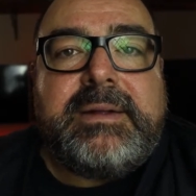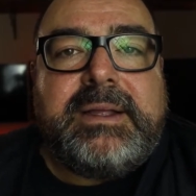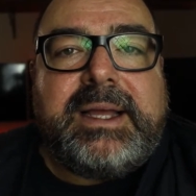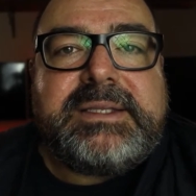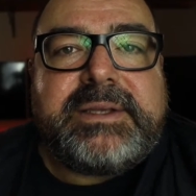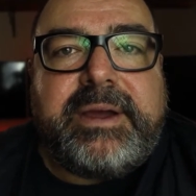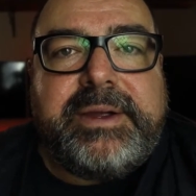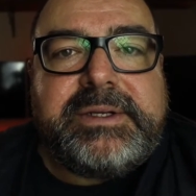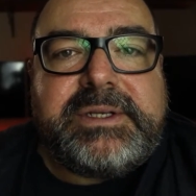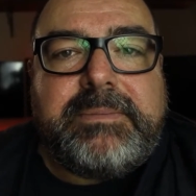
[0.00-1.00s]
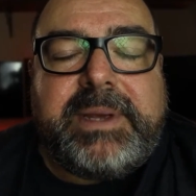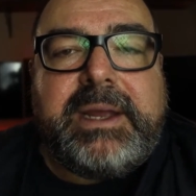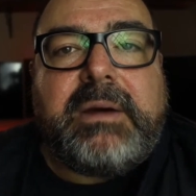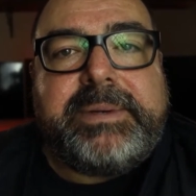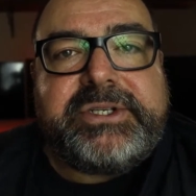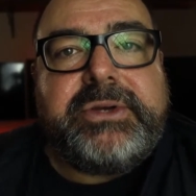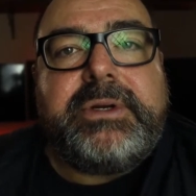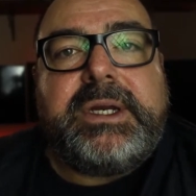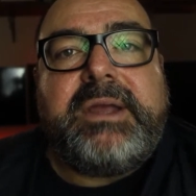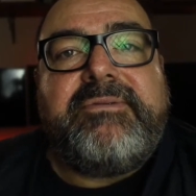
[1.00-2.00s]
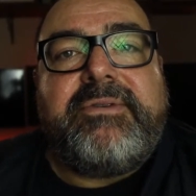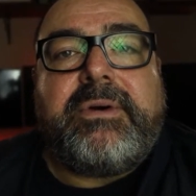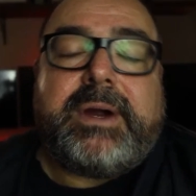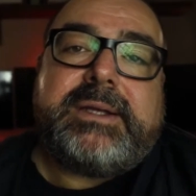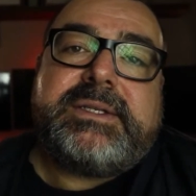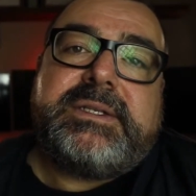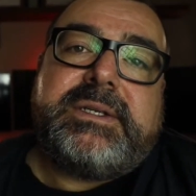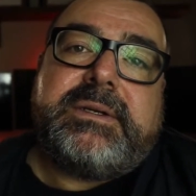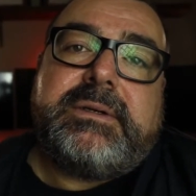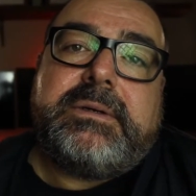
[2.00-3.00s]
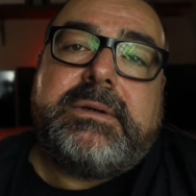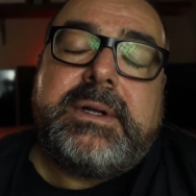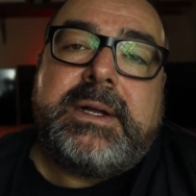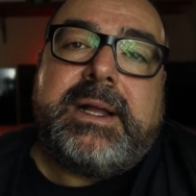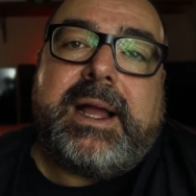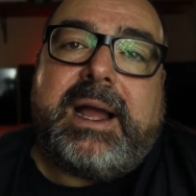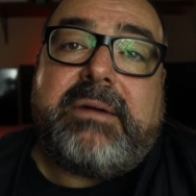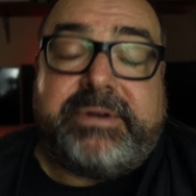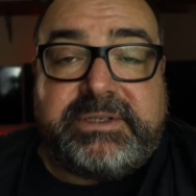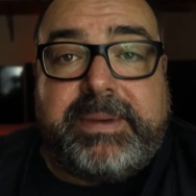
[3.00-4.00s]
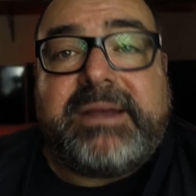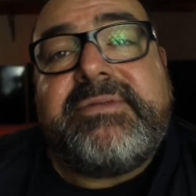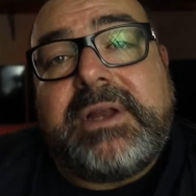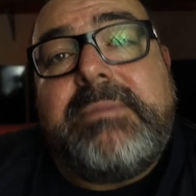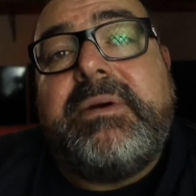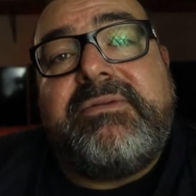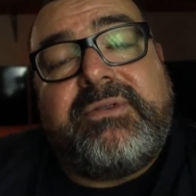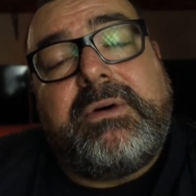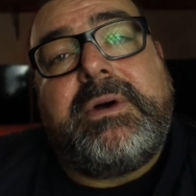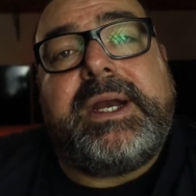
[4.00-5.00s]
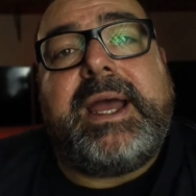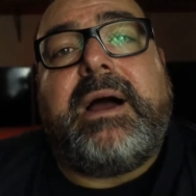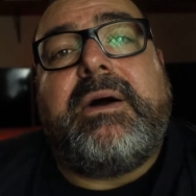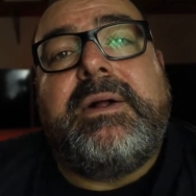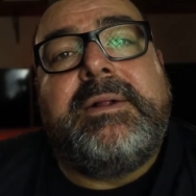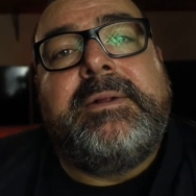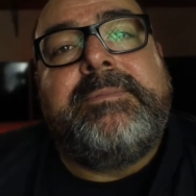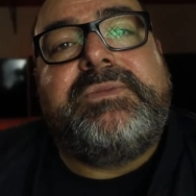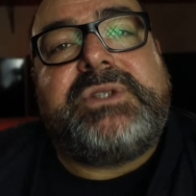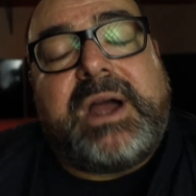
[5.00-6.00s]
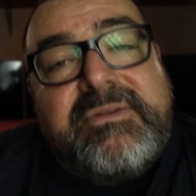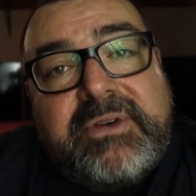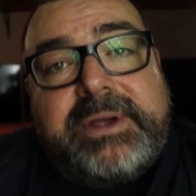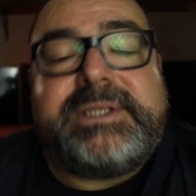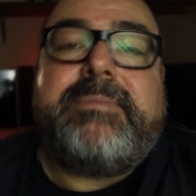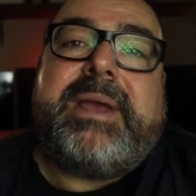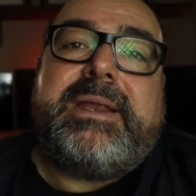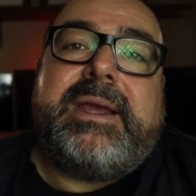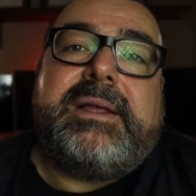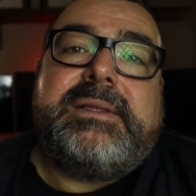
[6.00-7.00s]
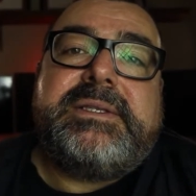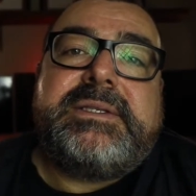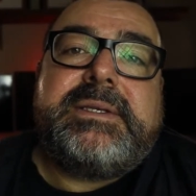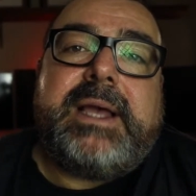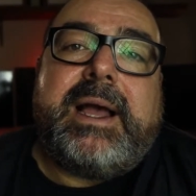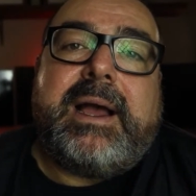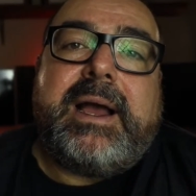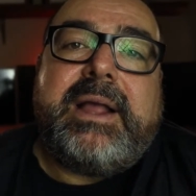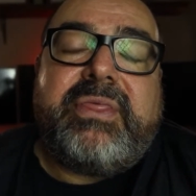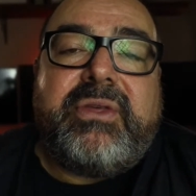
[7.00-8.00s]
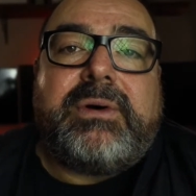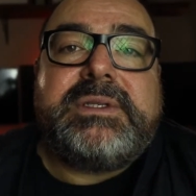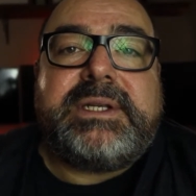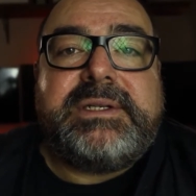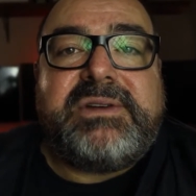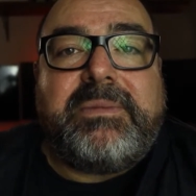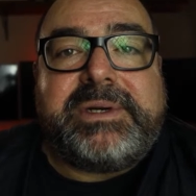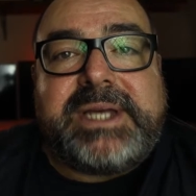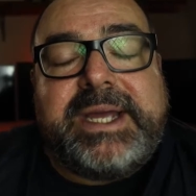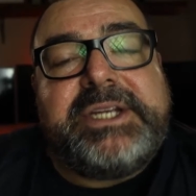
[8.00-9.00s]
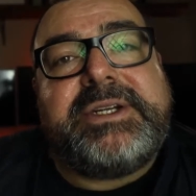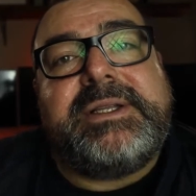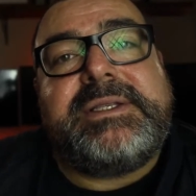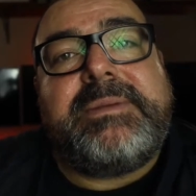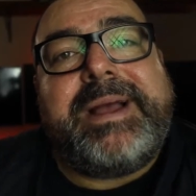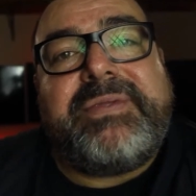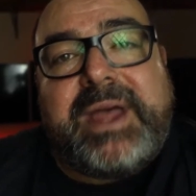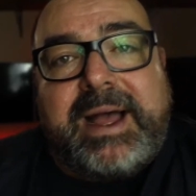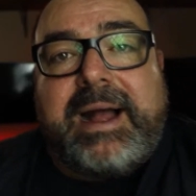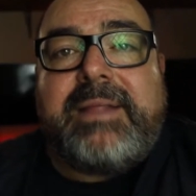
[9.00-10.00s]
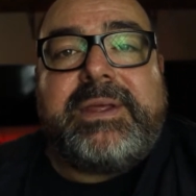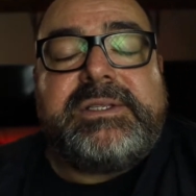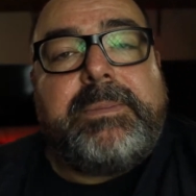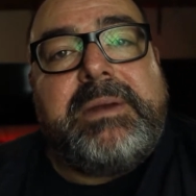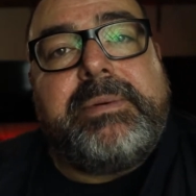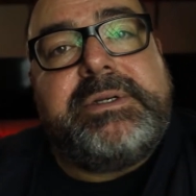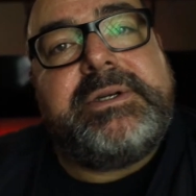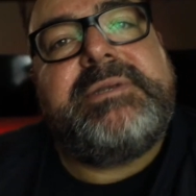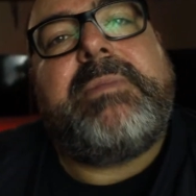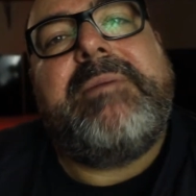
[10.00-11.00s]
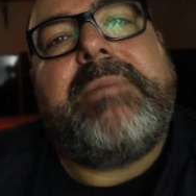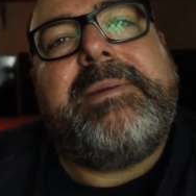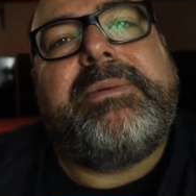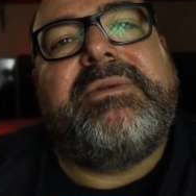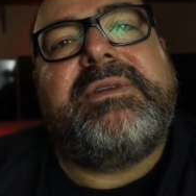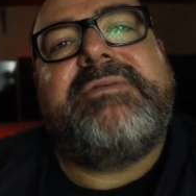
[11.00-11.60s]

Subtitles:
It's going to be an opportunity for us to respectfully put forward our diverse opinions and thoughts and interpretations about the art that's been produced by people who've lived